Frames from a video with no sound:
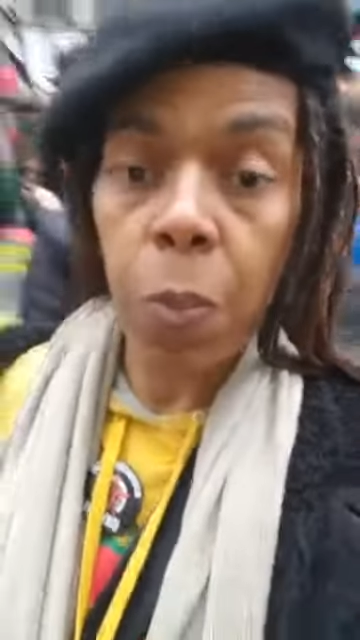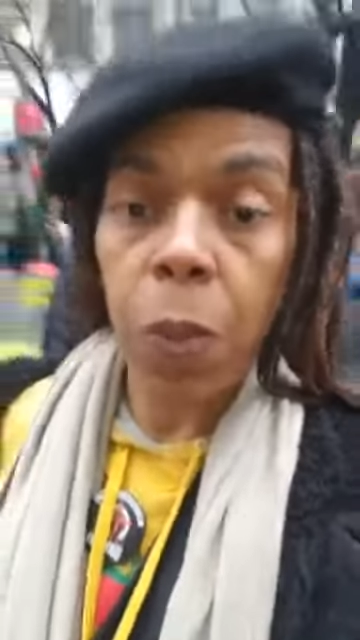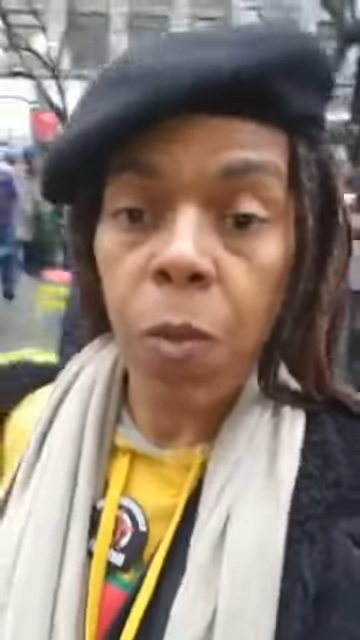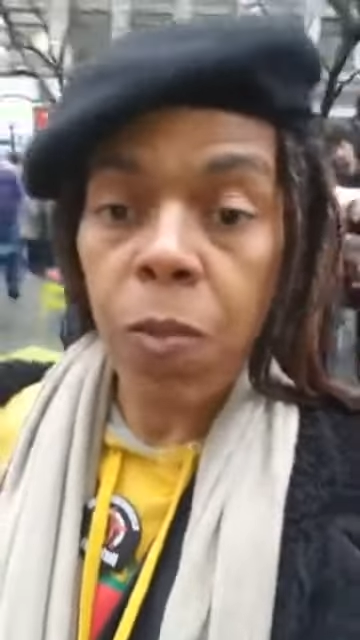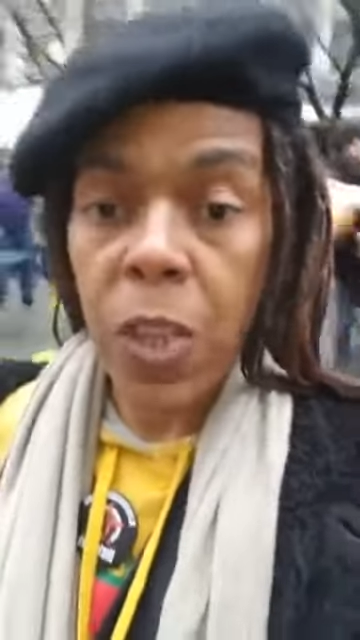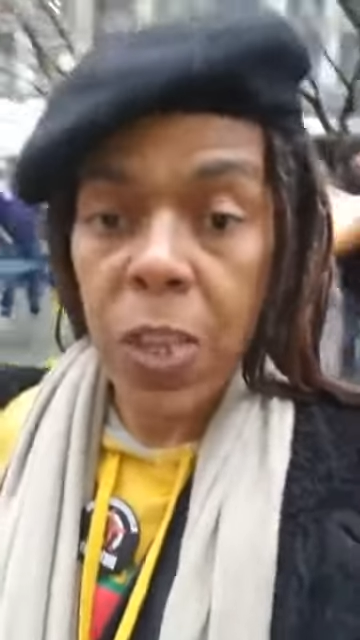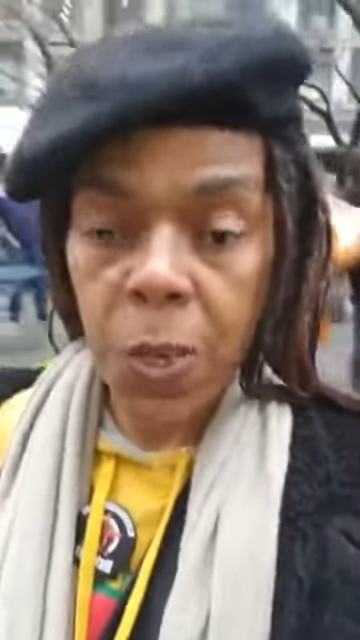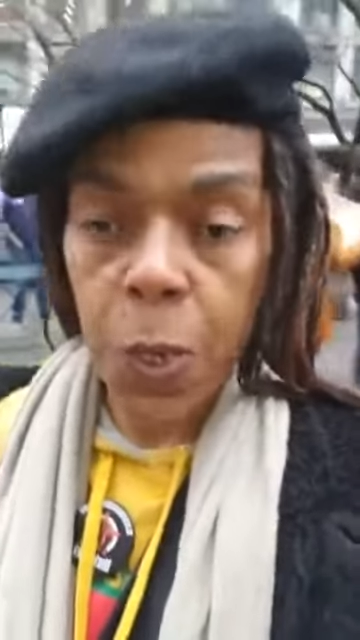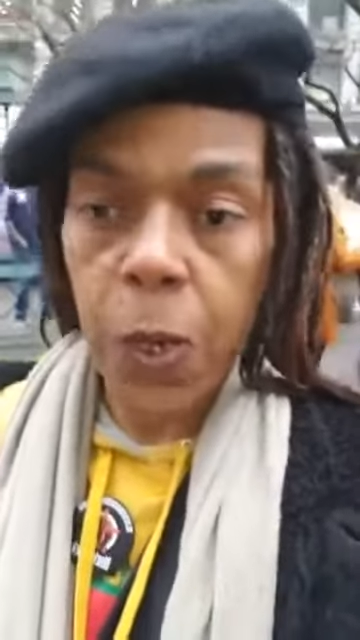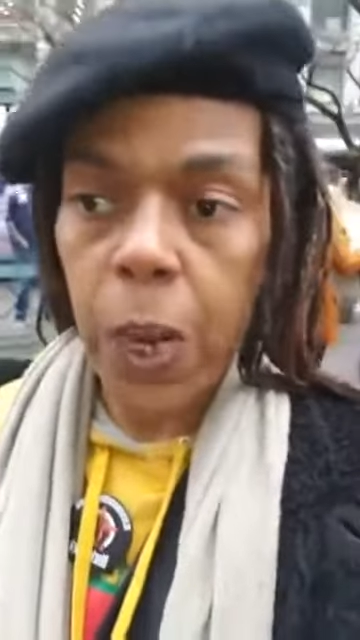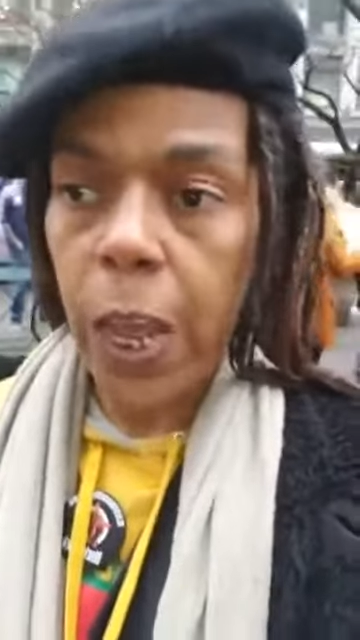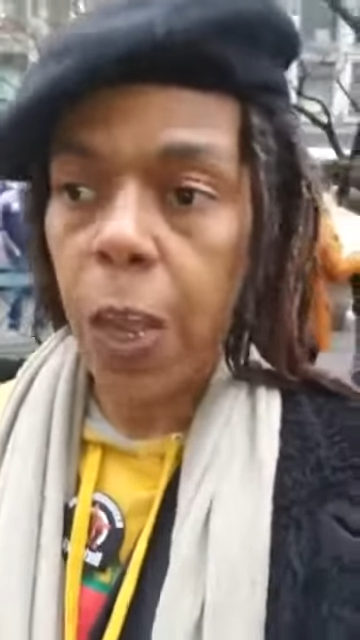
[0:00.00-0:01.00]
me of this
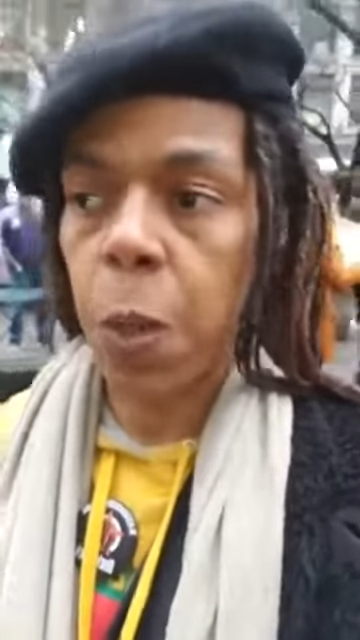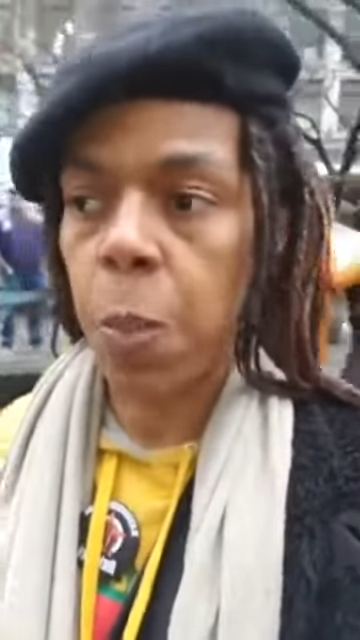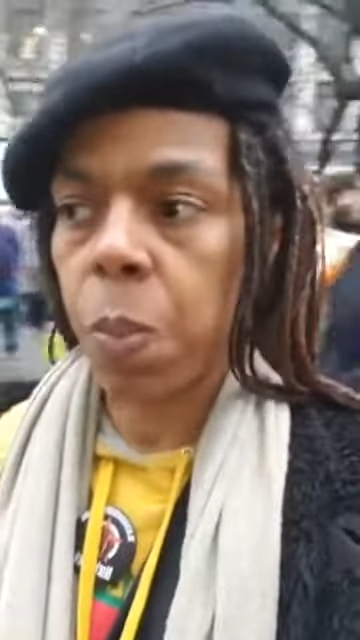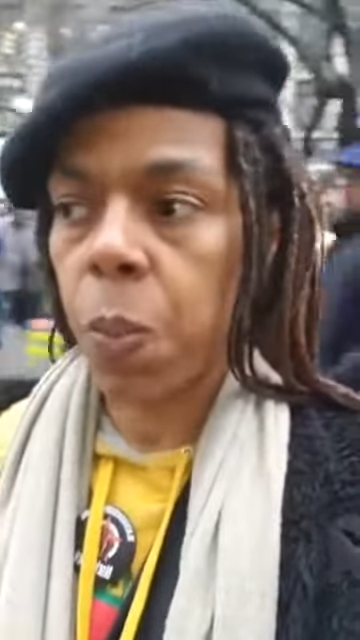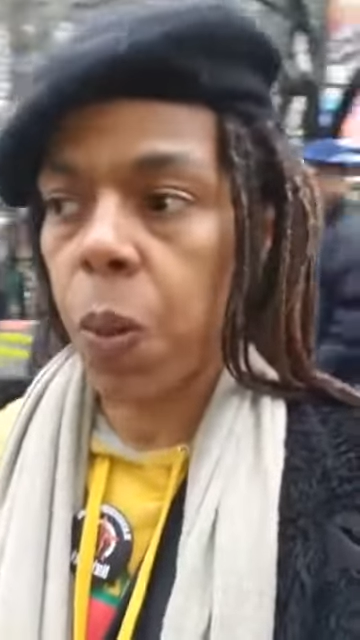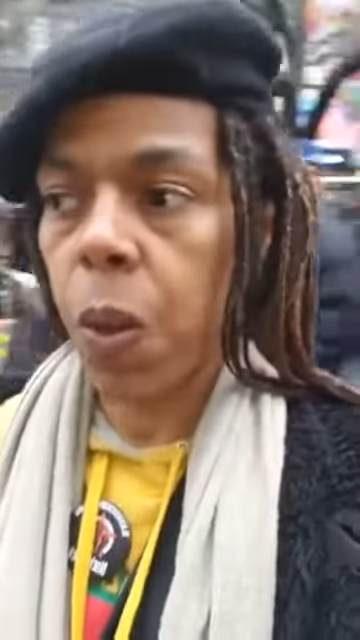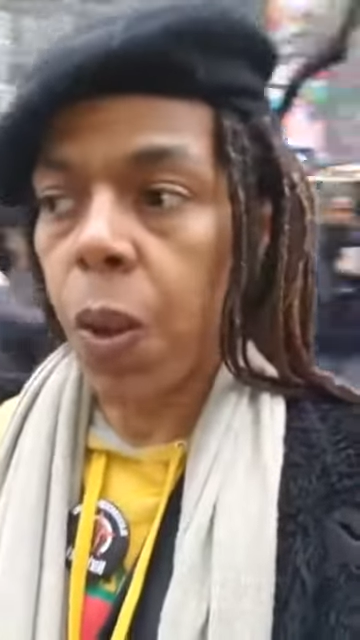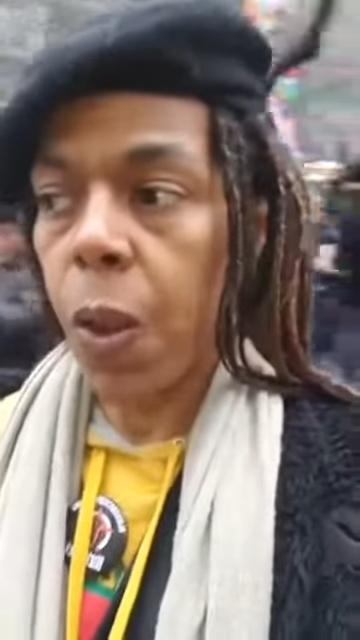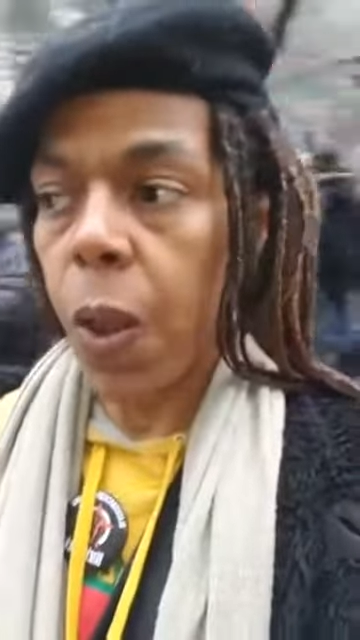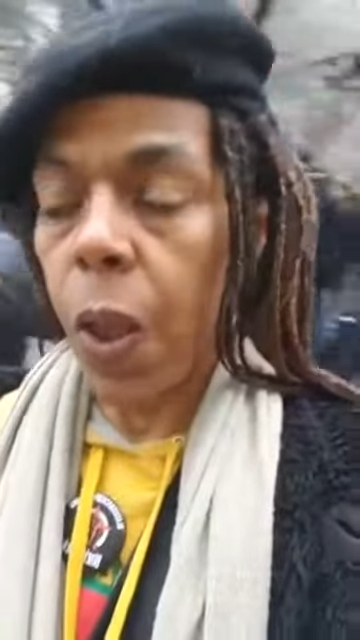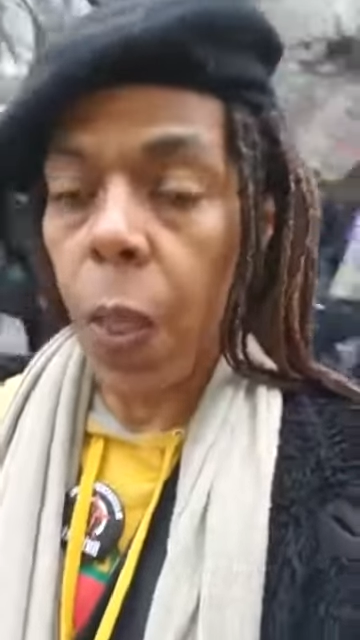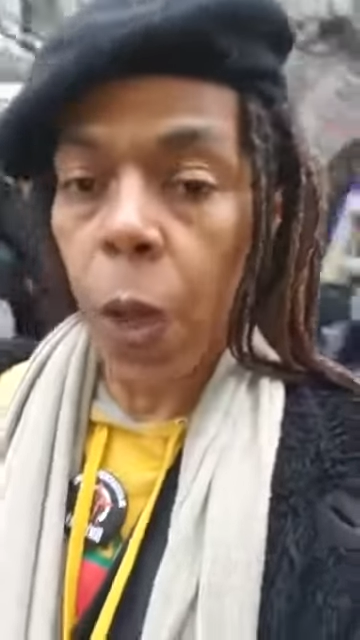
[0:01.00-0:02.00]
today,
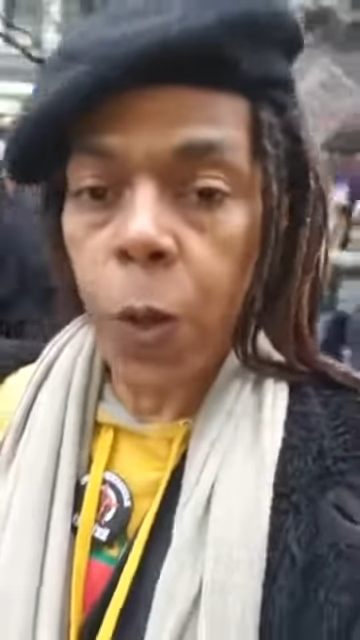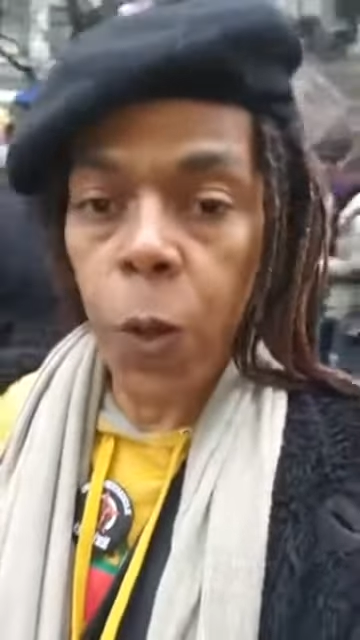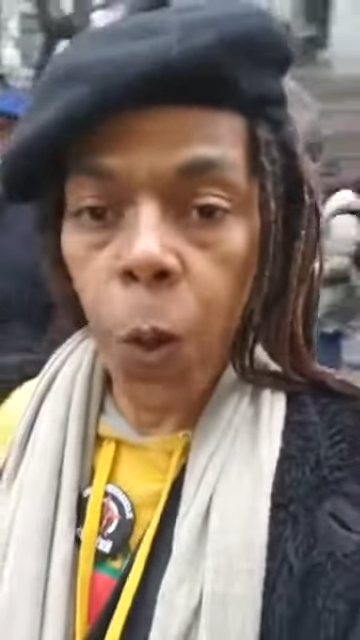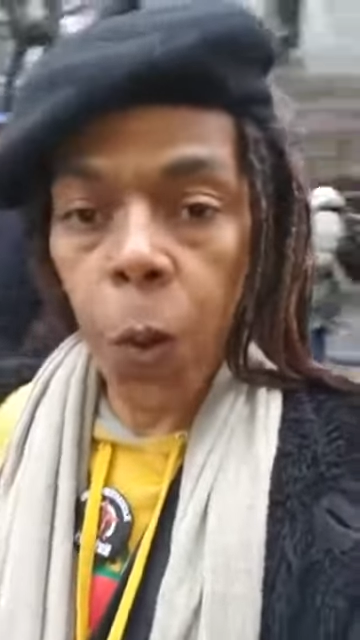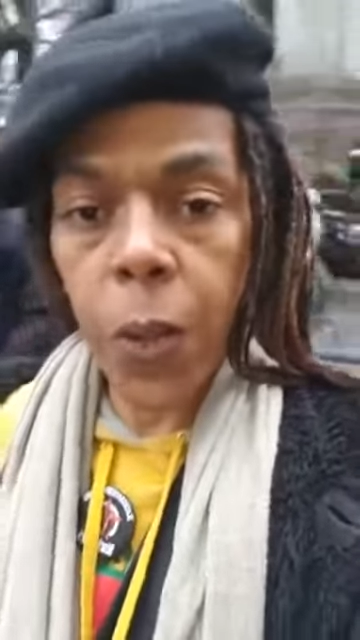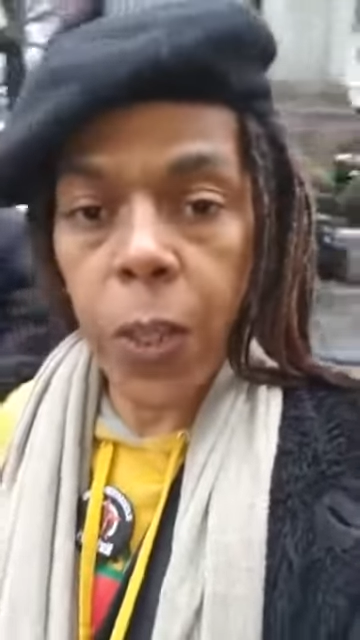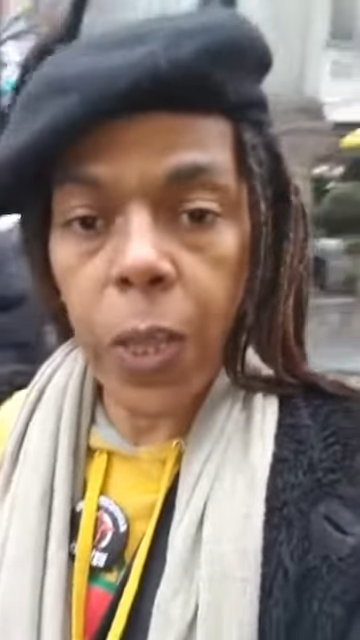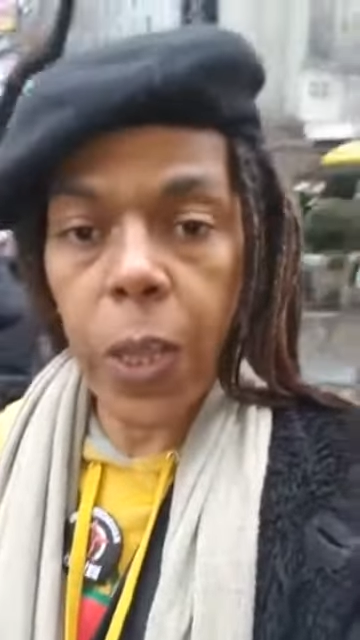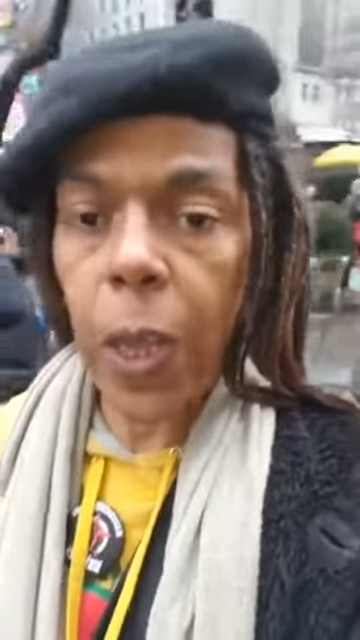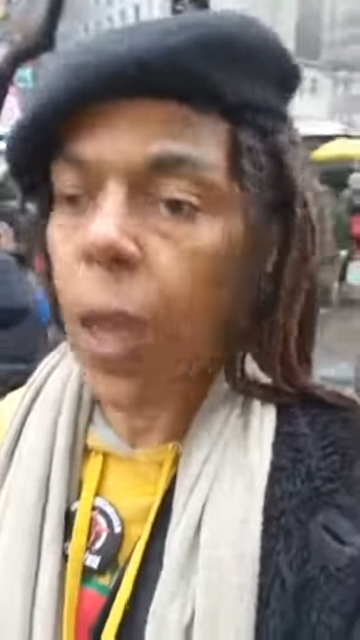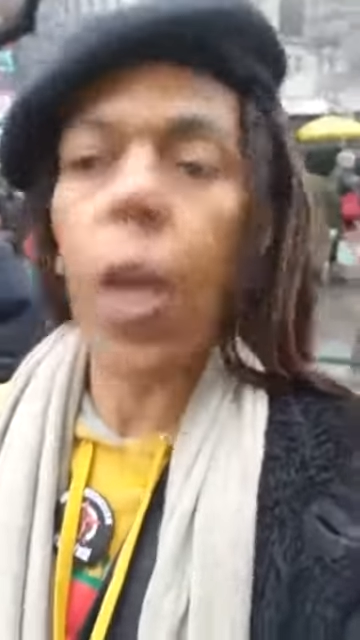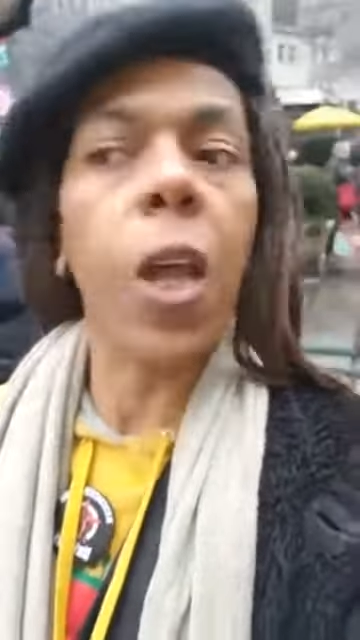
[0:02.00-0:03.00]
that during the